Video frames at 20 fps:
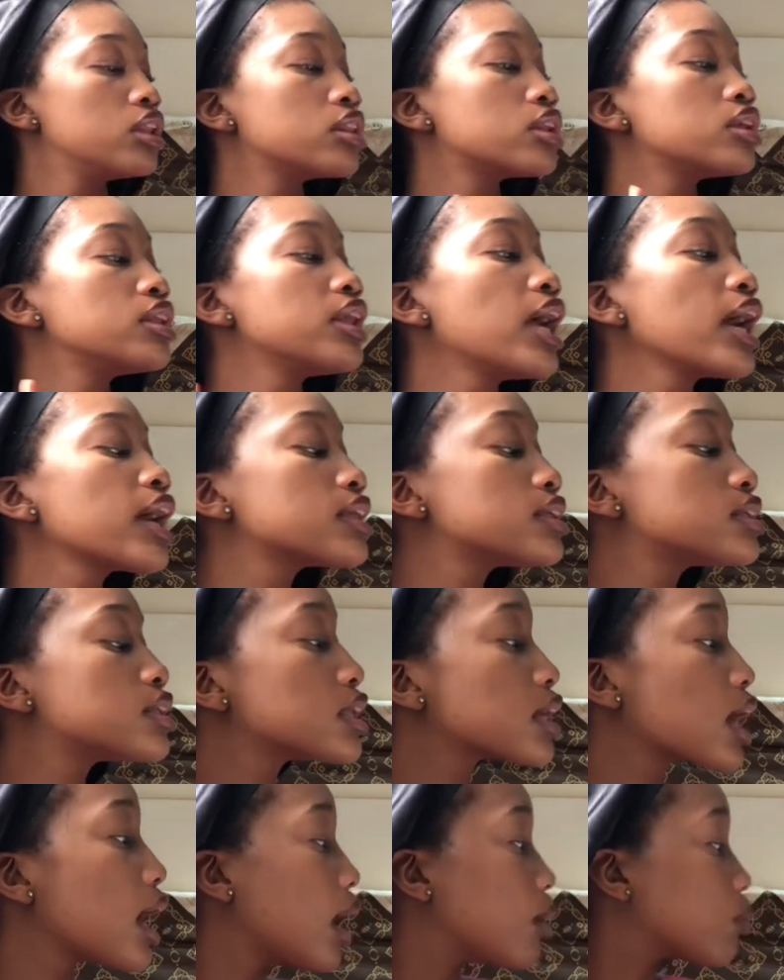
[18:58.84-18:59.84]
the next
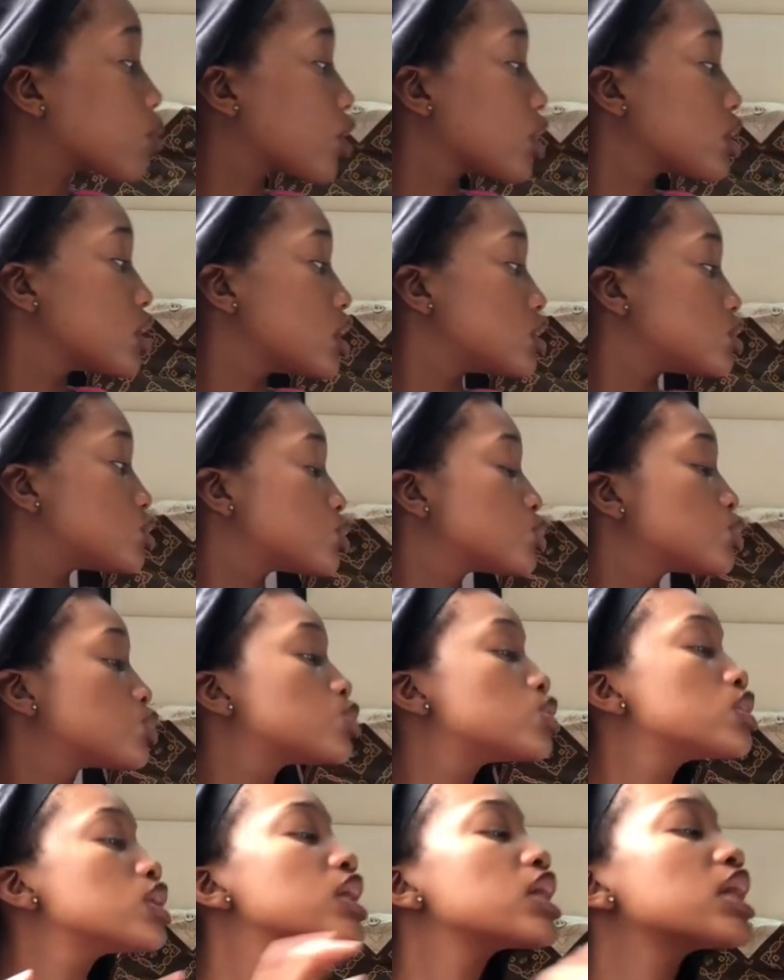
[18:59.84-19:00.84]
thing I'm gonna
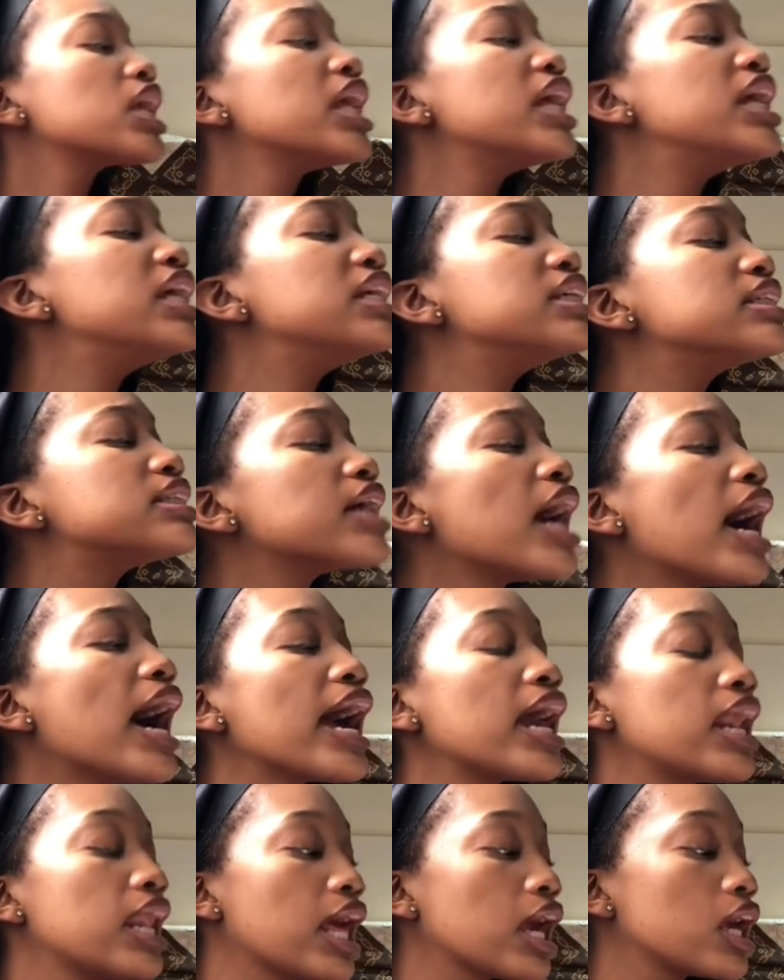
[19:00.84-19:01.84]
do is
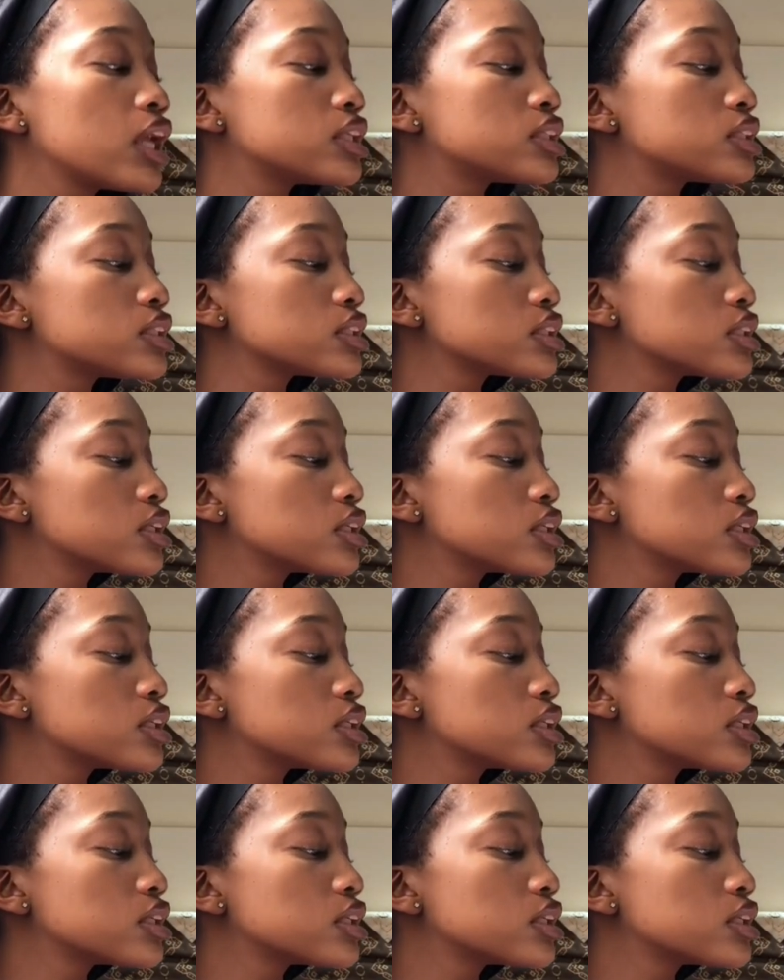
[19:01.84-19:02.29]
highlight